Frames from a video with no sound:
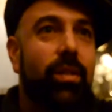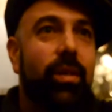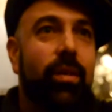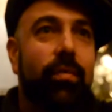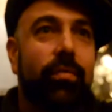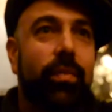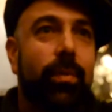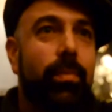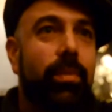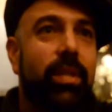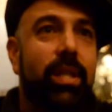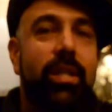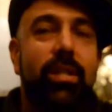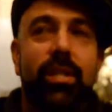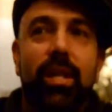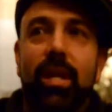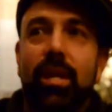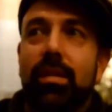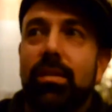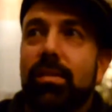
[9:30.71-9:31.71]
You know, from
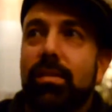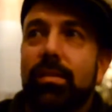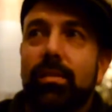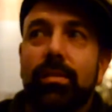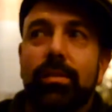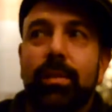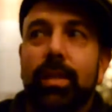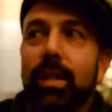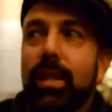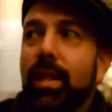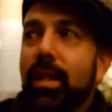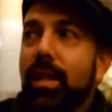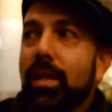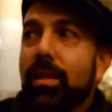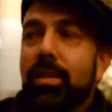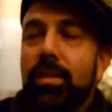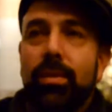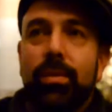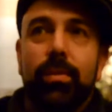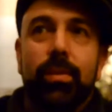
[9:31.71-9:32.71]
DJs
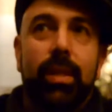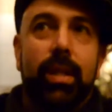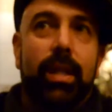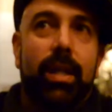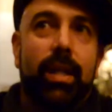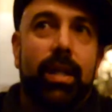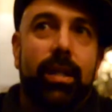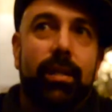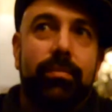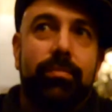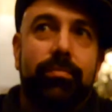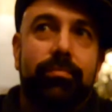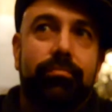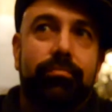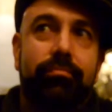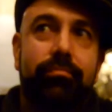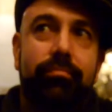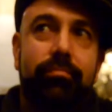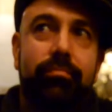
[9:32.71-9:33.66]
to